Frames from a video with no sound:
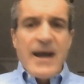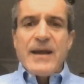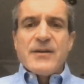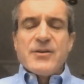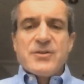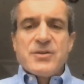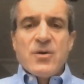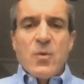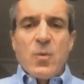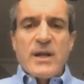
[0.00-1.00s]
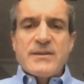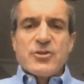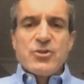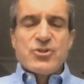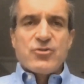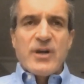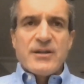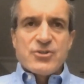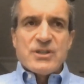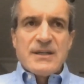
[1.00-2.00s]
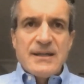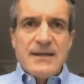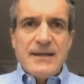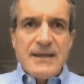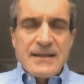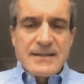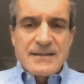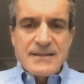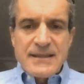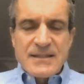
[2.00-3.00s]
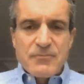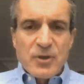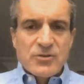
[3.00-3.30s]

And what the new strategy is